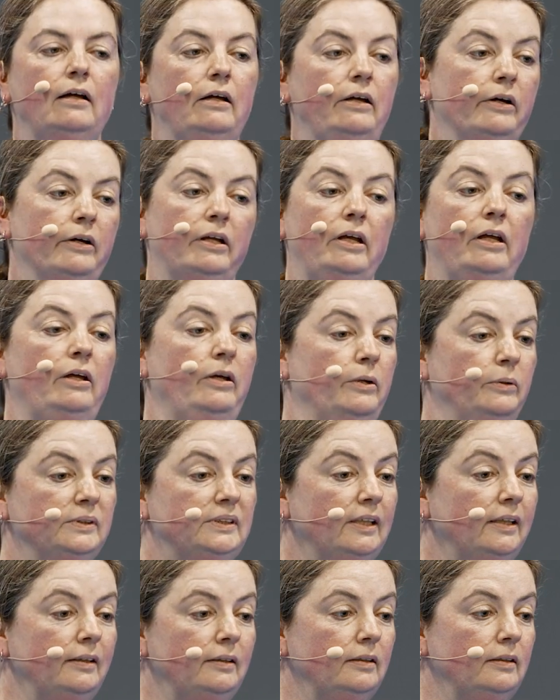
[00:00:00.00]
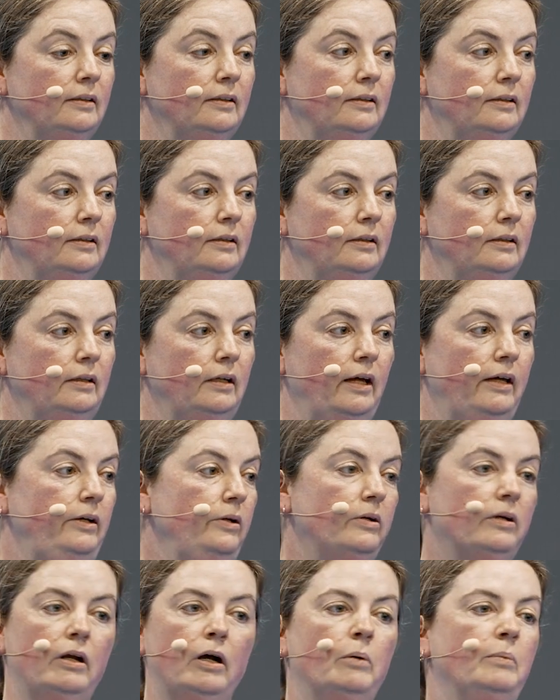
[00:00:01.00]
You're going to use it. And
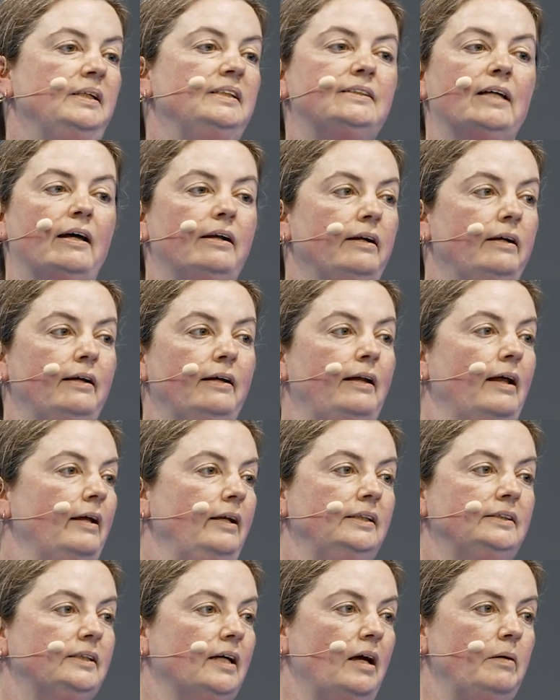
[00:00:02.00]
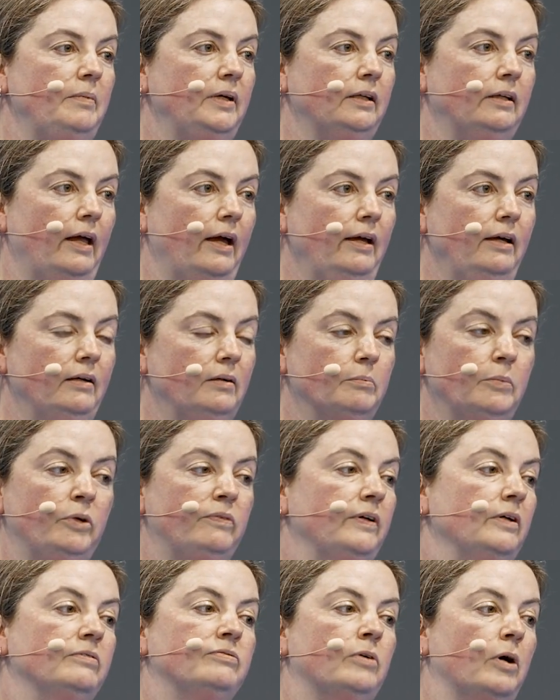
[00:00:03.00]
you can always edit it anytime you like
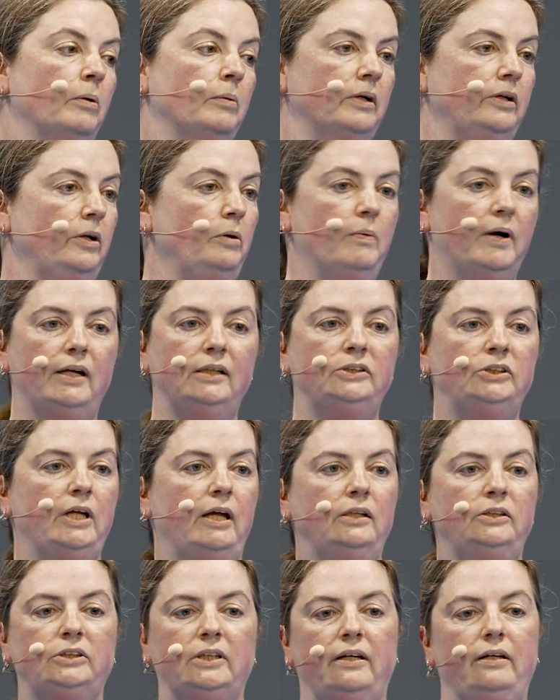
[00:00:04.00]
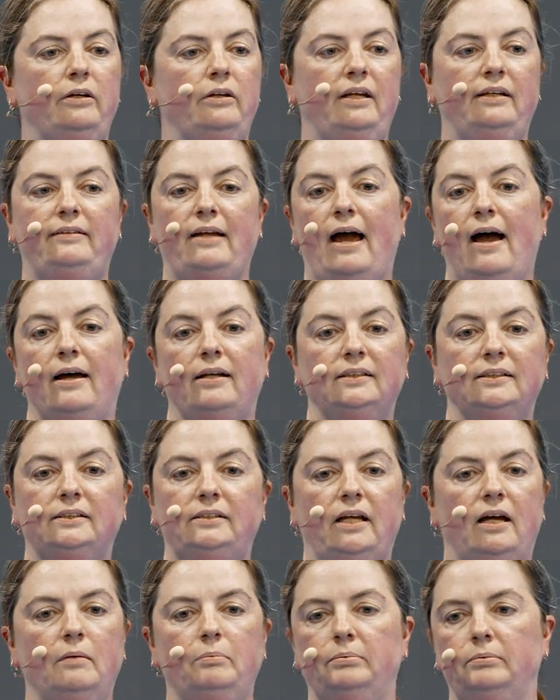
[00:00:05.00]
moving forward. You want to change it, you need to add a
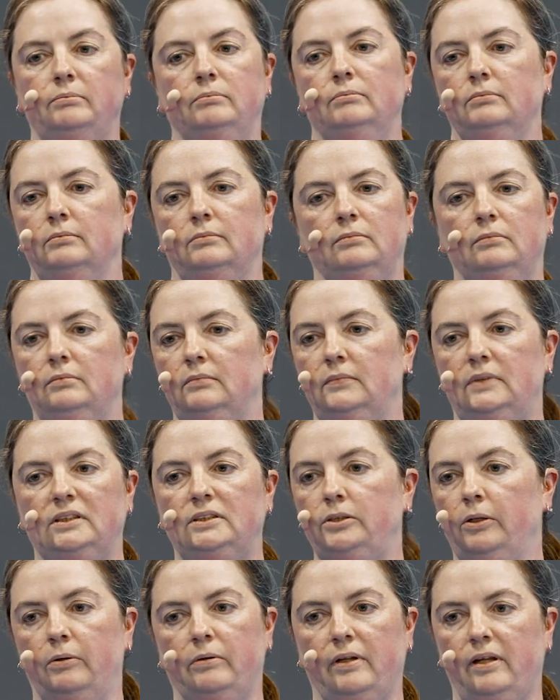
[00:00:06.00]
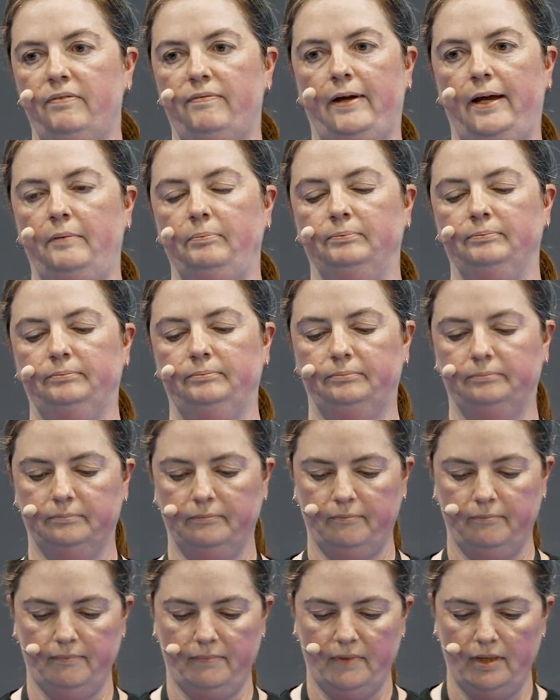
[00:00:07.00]
step. That's totally fine.
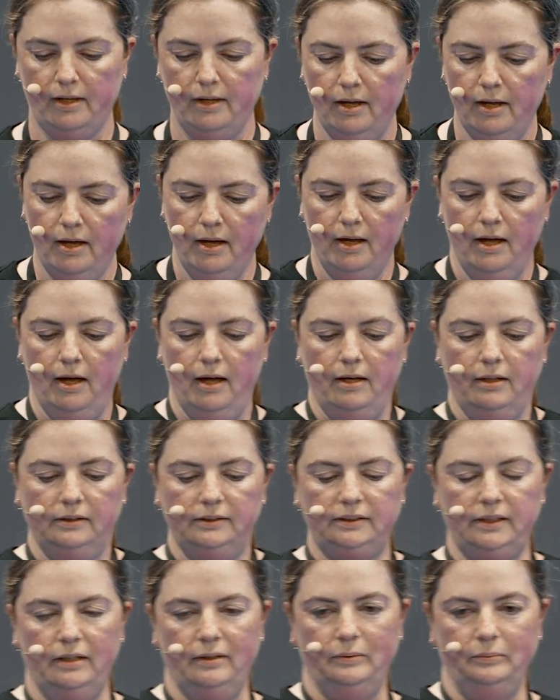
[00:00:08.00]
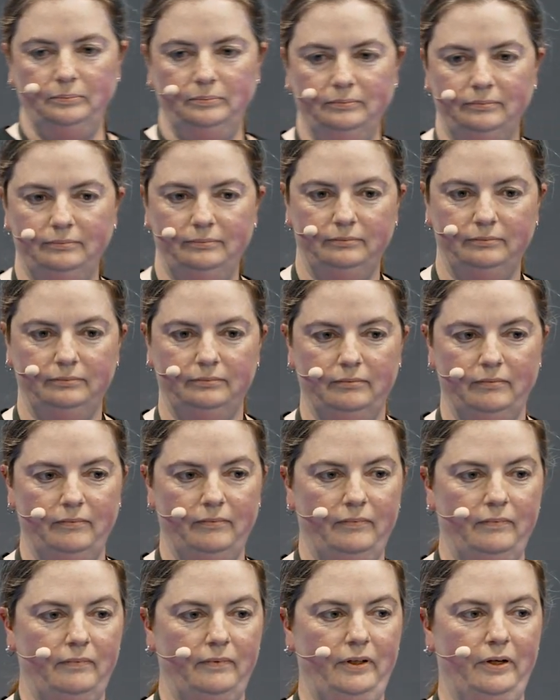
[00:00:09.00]
So
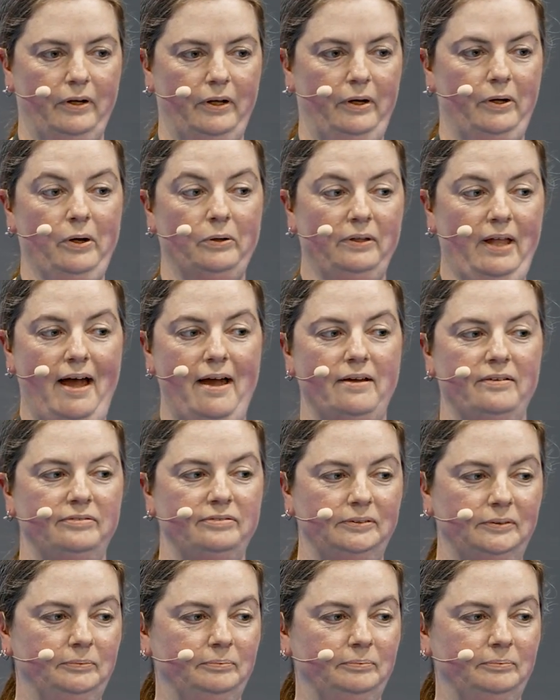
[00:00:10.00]
you're going to go live.